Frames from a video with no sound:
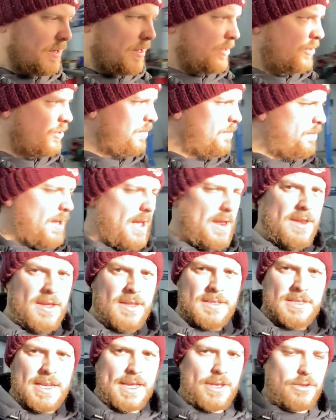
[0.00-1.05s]
to jump in,
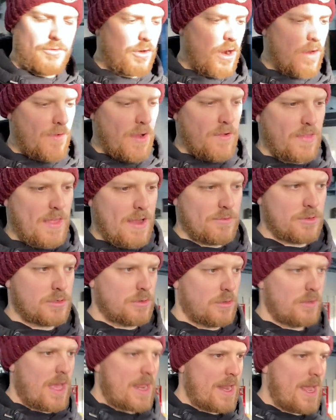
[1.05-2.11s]
take a drive over there and
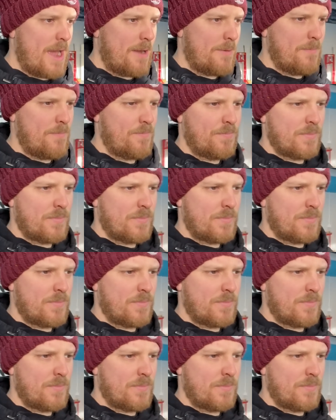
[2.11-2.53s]
sort that out,